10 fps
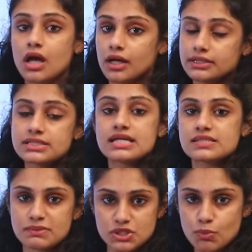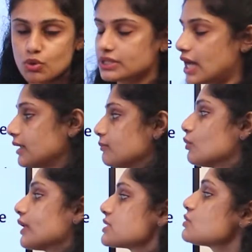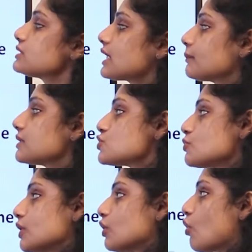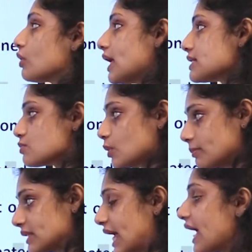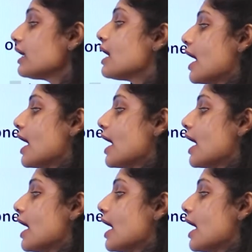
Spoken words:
It takes much more time. Okay, so time consuming or organized will be there.